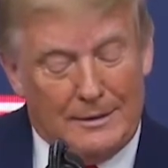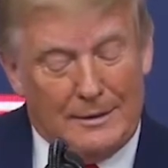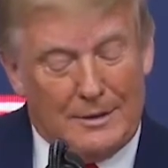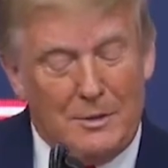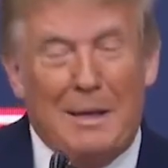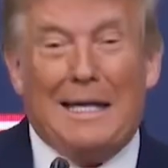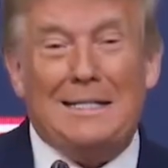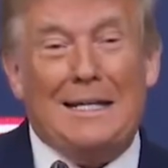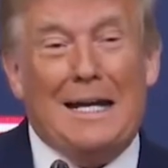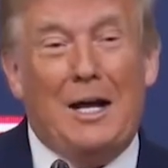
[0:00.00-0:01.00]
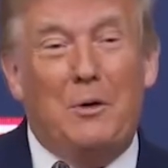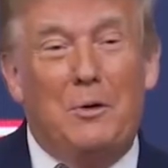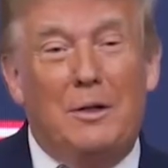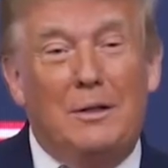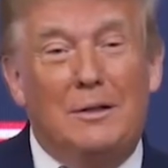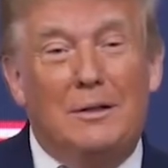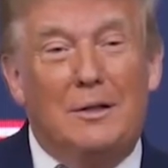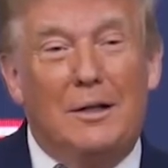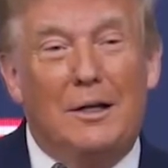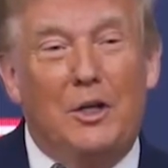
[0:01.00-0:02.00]
it's amazing how
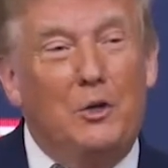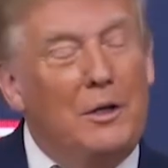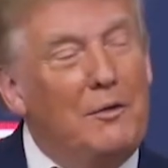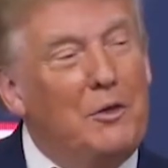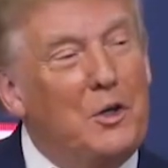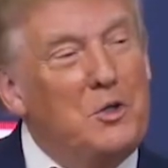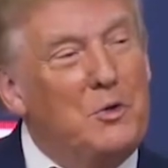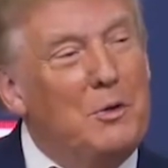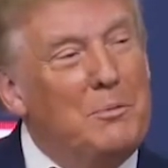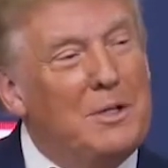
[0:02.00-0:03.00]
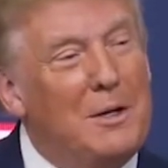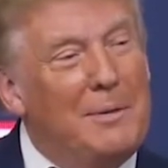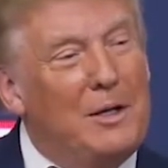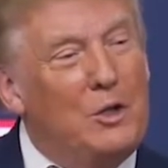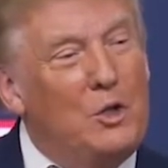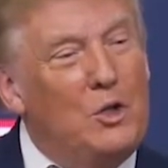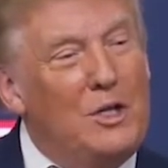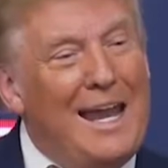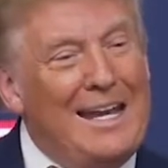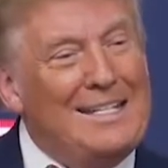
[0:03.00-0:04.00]
you leave those rooms and about
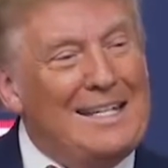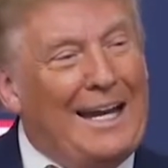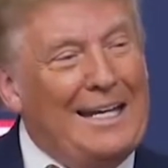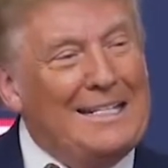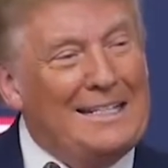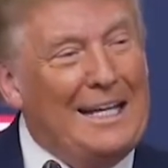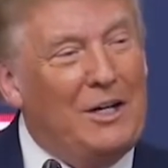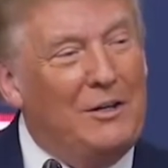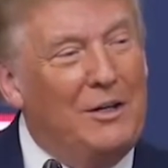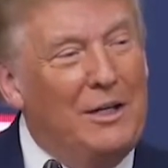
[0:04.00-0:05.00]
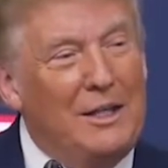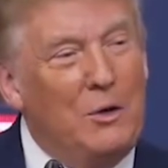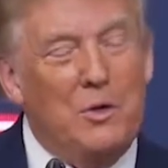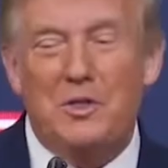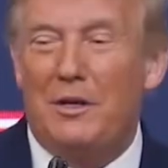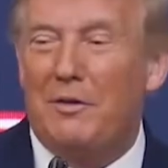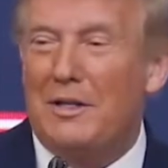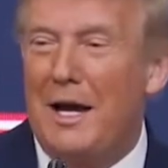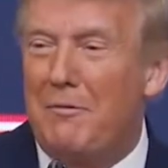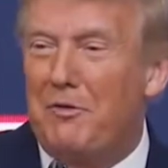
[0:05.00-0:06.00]
10 seconds later, there wasn't even
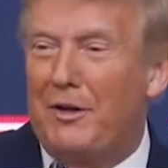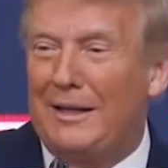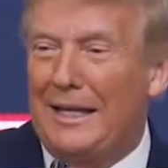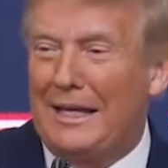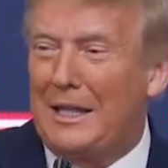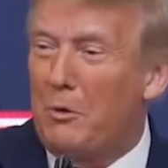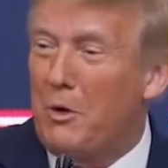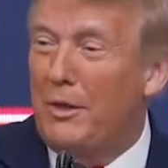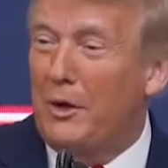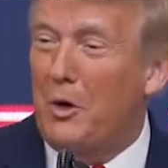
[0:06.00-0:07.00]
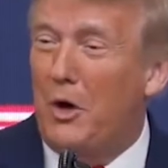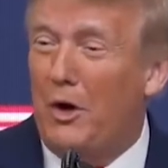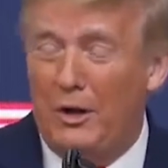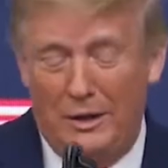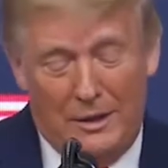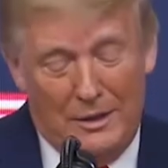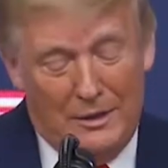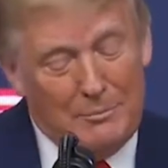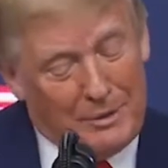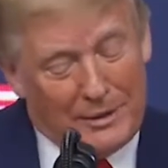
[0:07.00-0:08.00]
time for a leak. They were on the call,
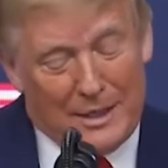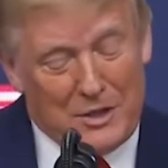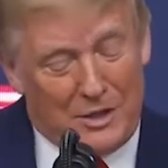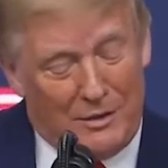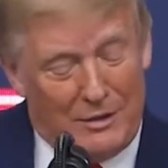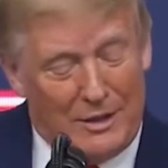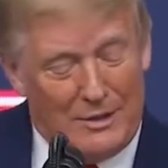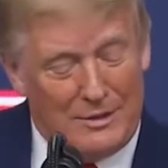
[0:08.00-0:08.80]
but that's all right.